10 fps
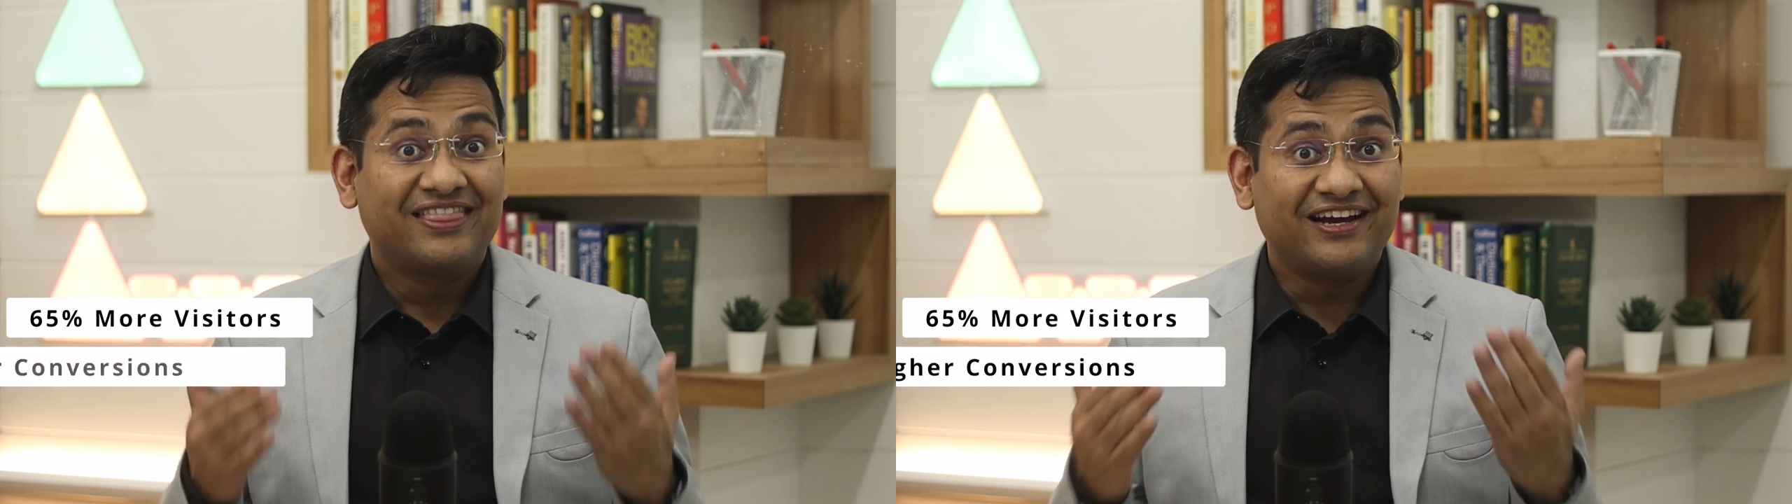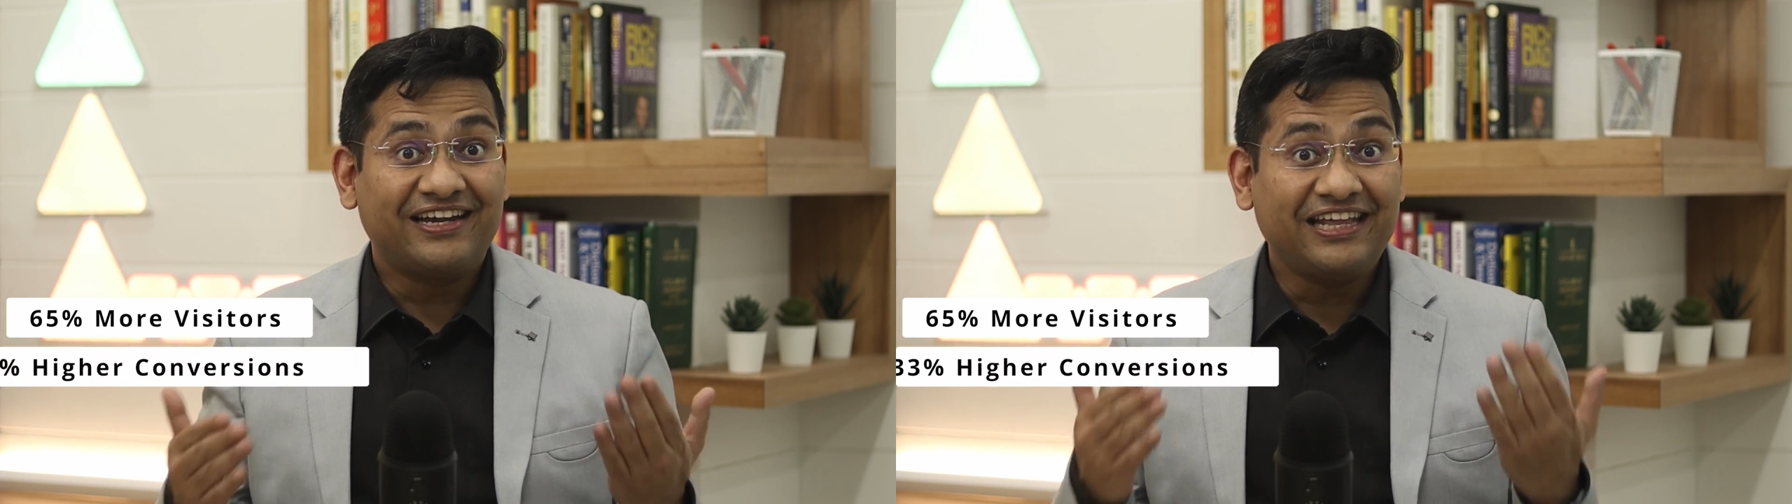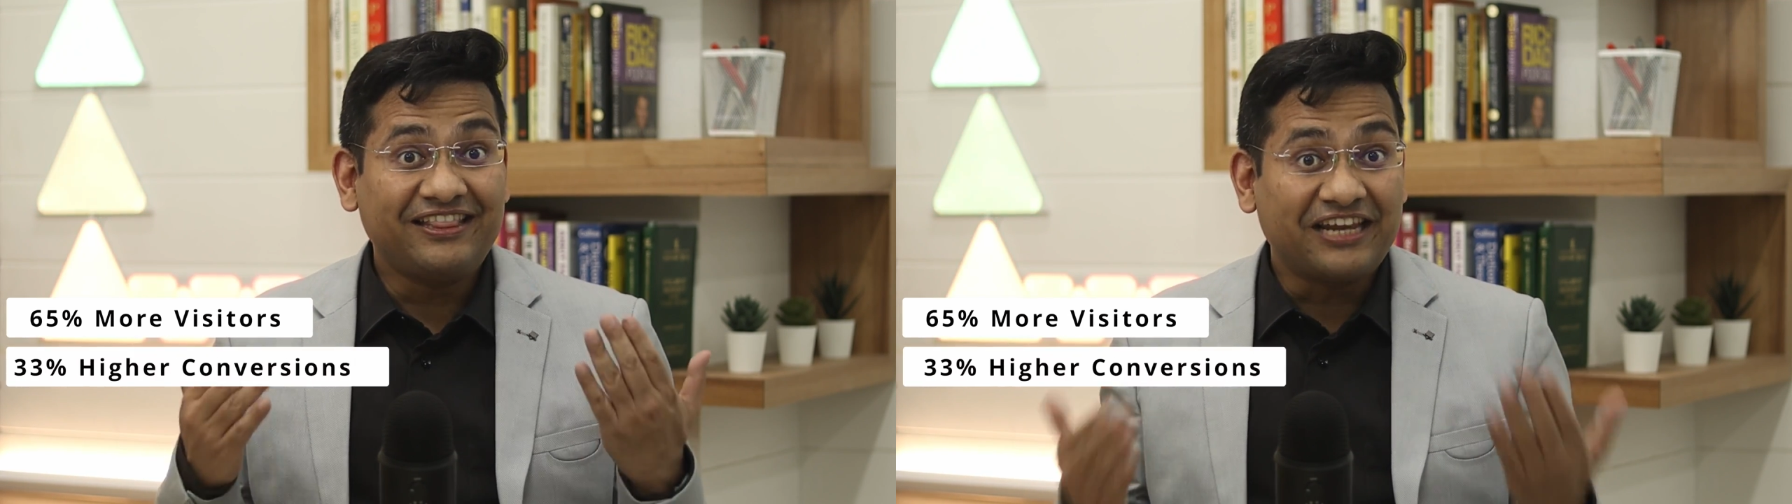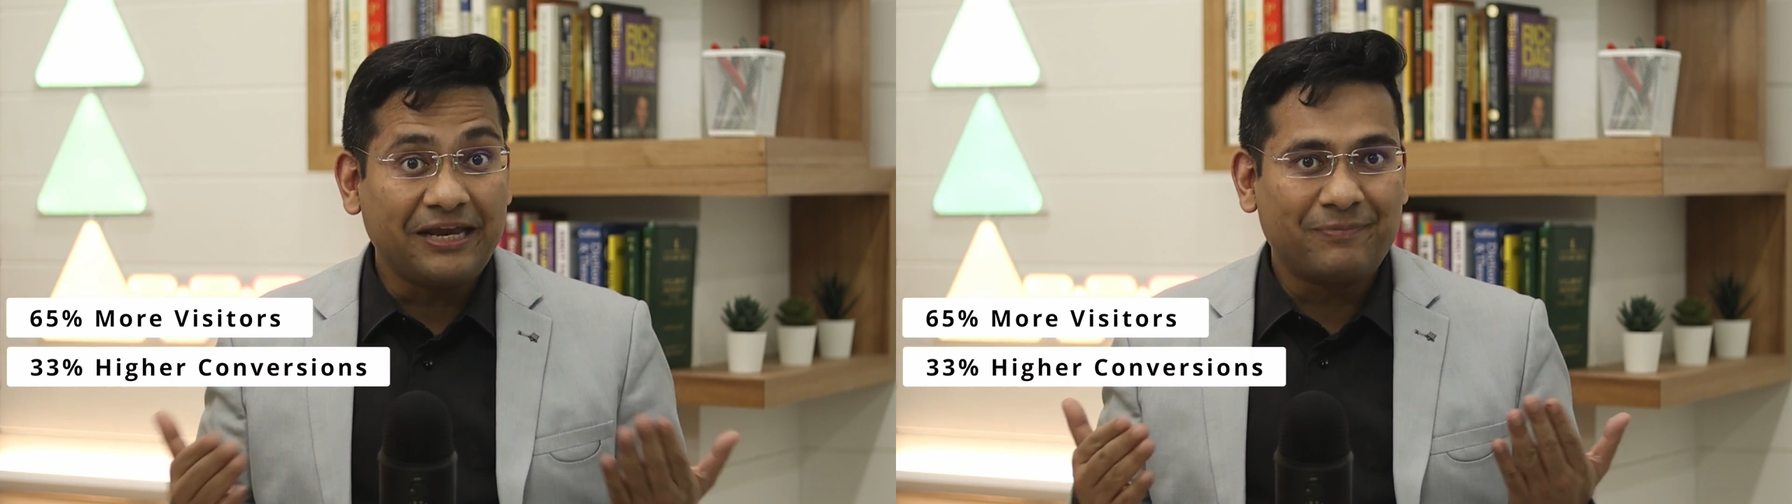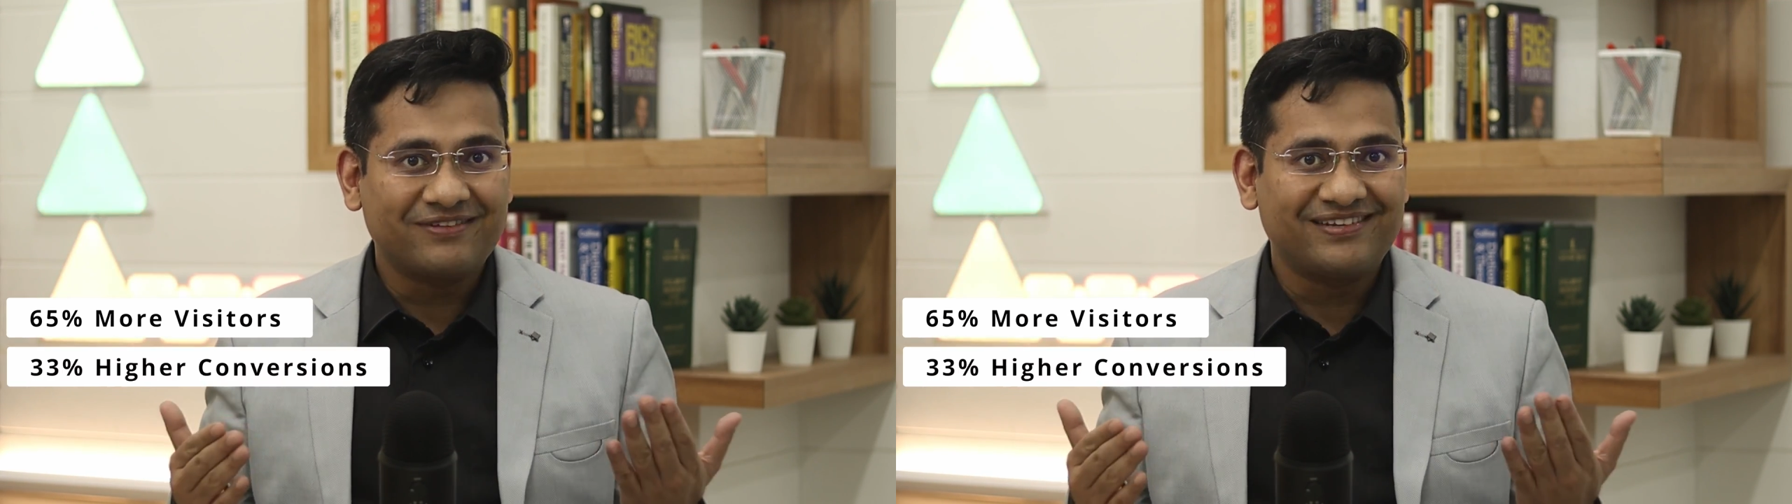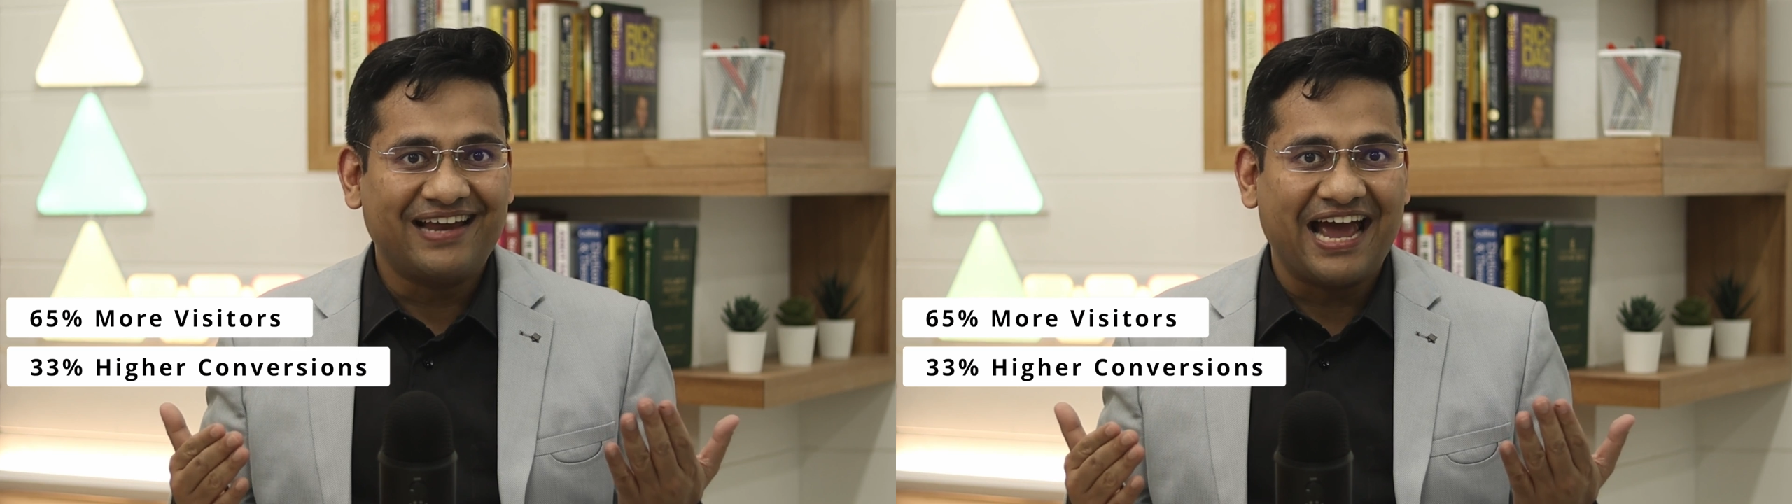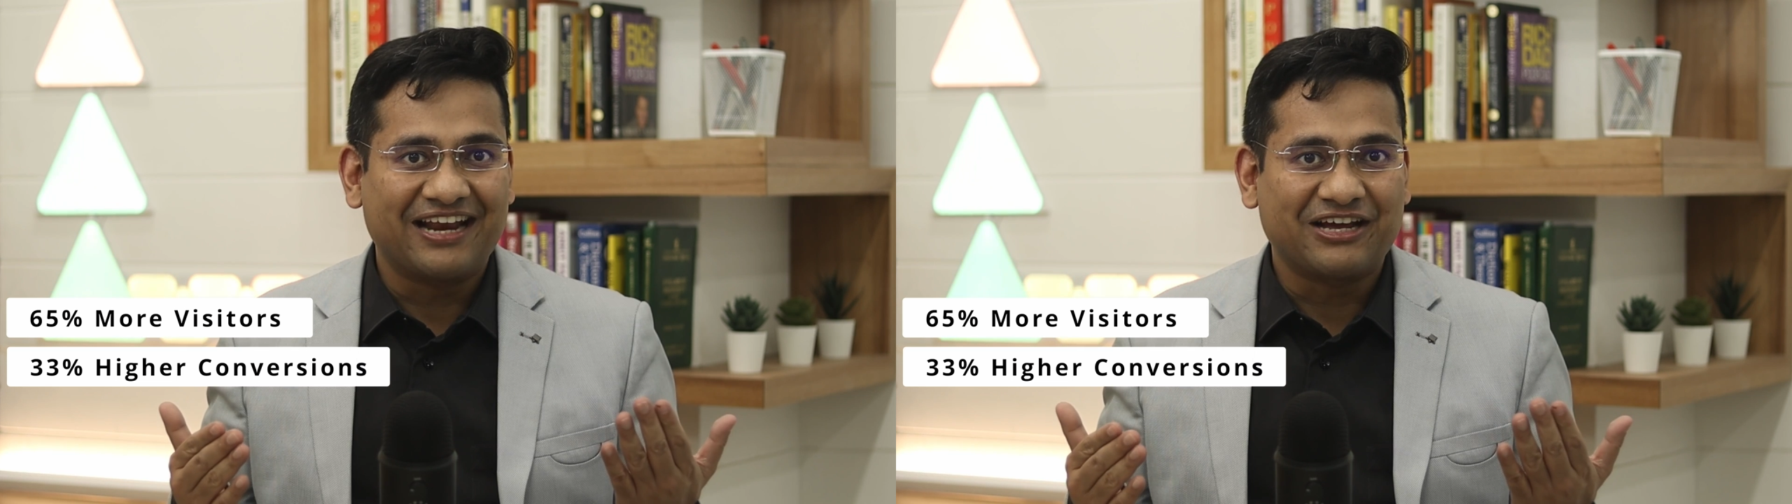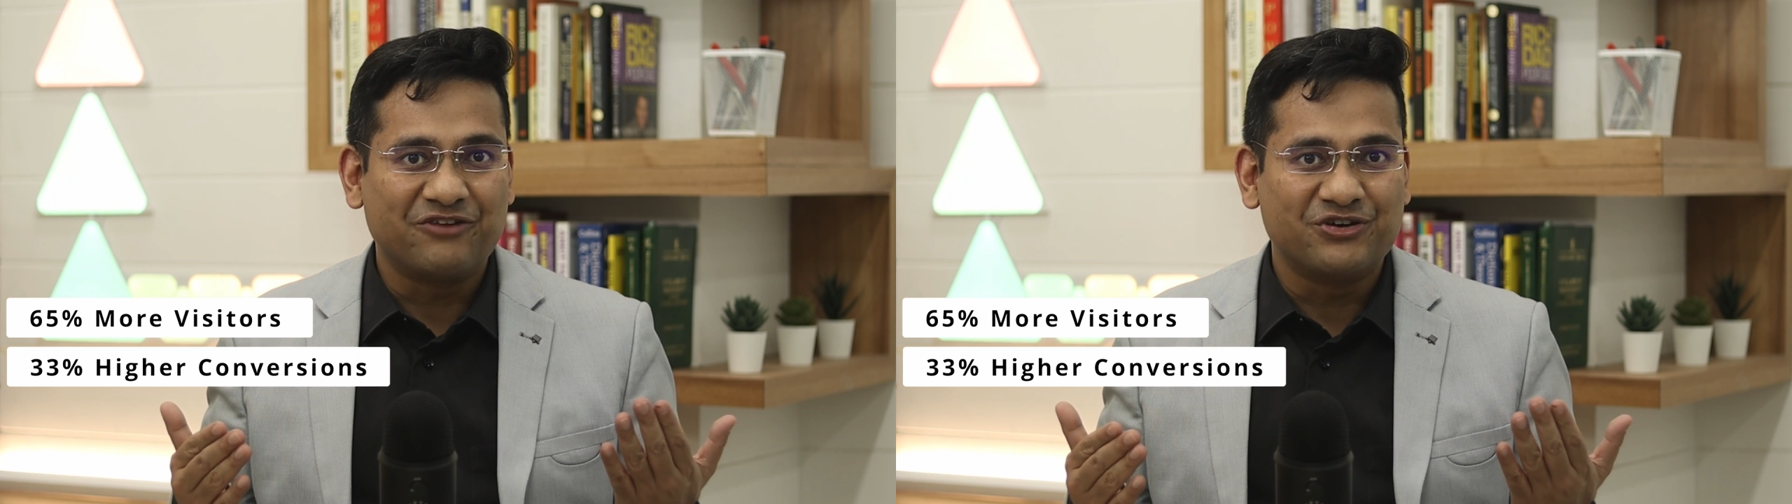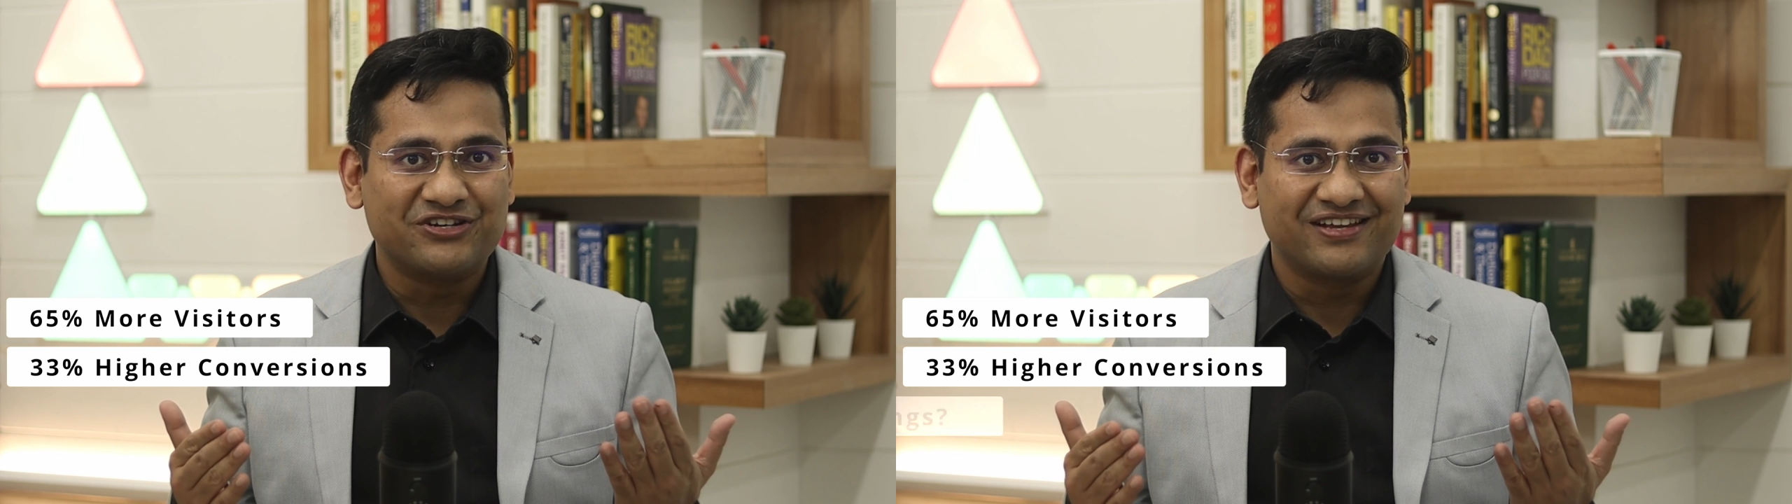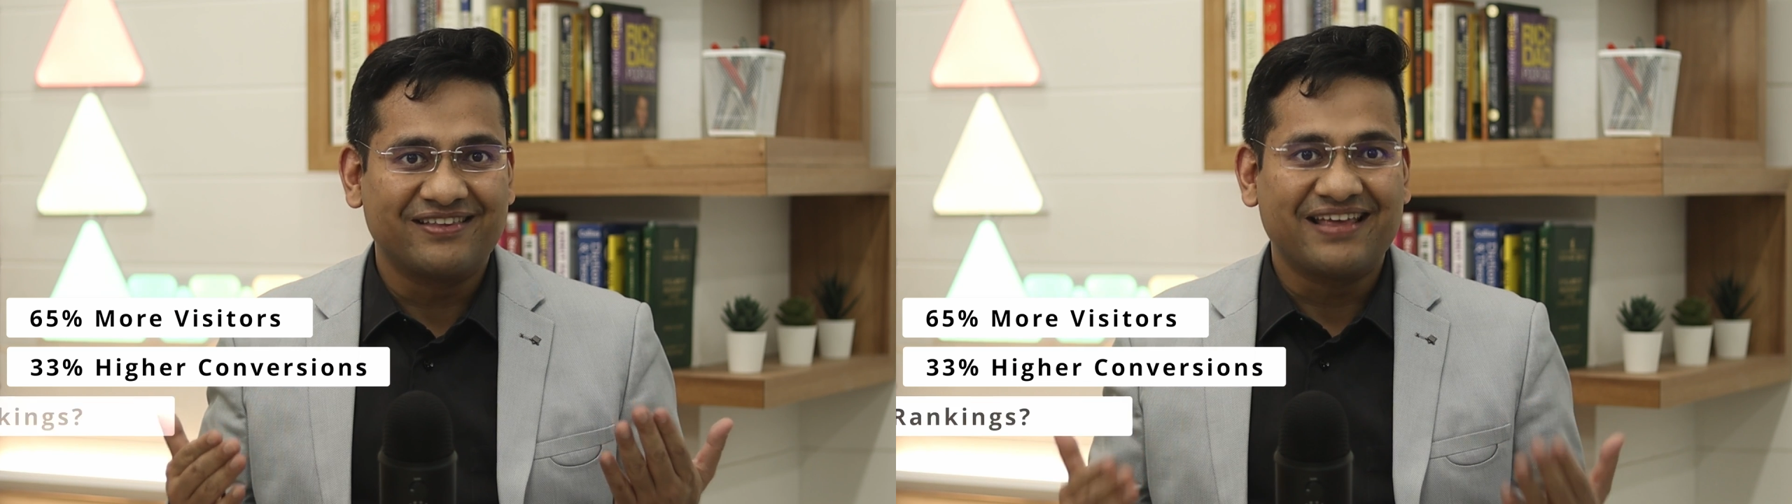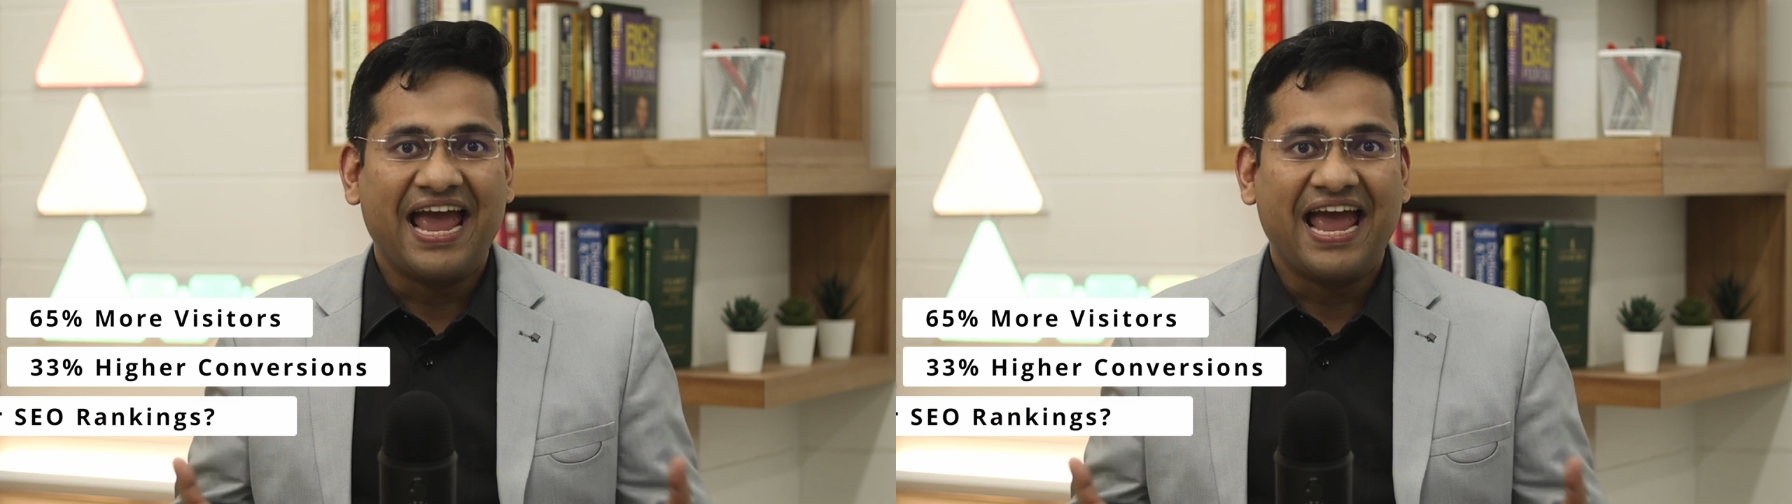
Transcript: 33% higher conversion,